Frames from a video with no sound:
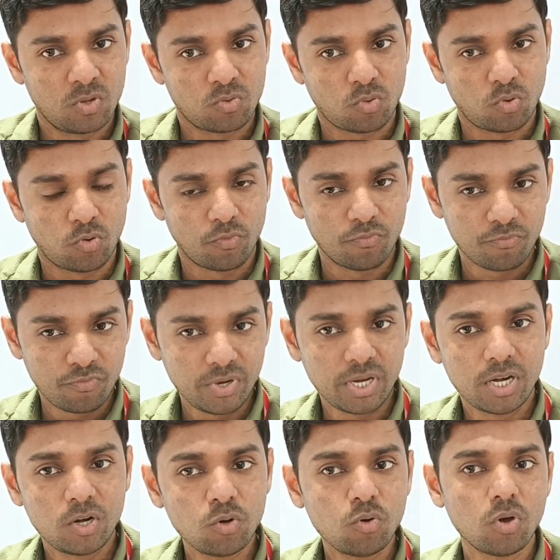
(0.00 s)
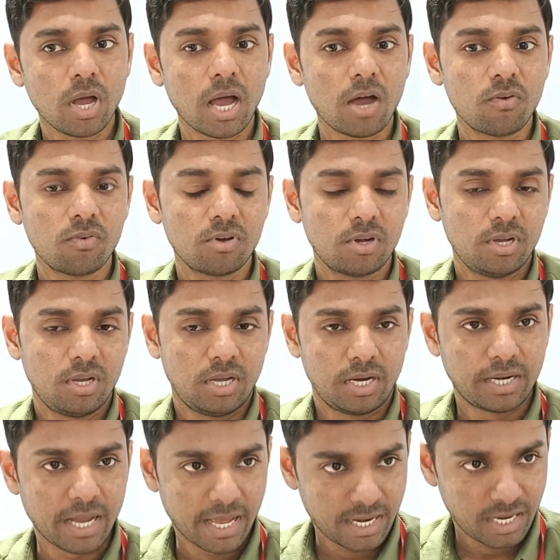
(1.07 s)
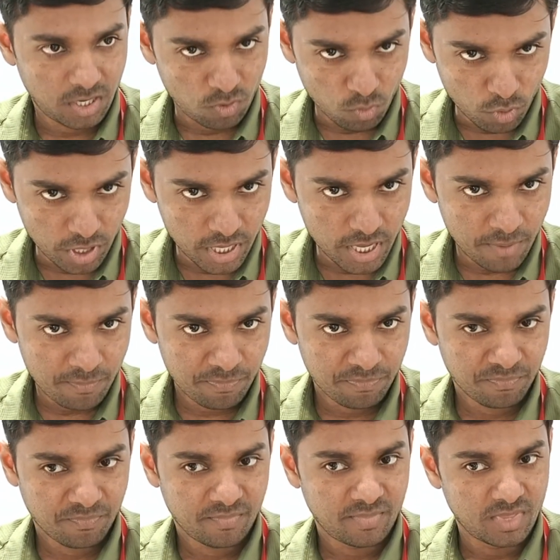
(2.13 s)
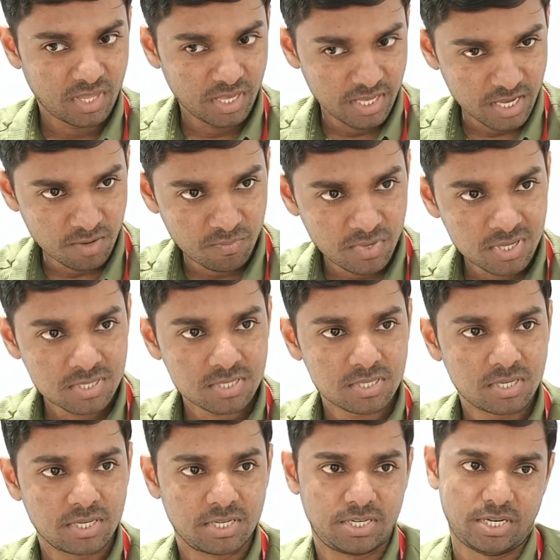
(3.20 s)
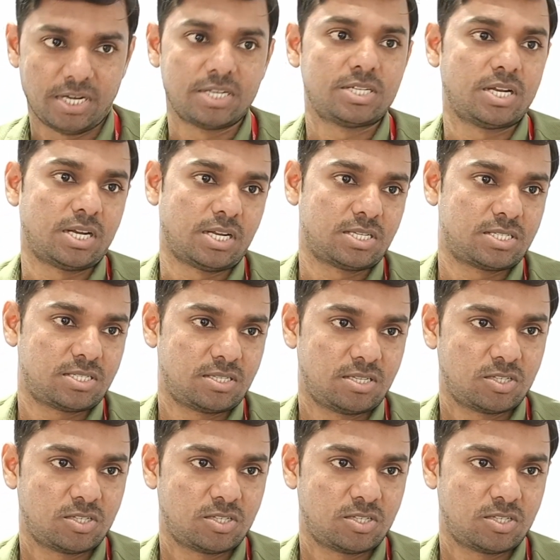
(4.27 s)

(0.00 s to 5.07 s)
So we do have direct OEM, EMS, trade channels.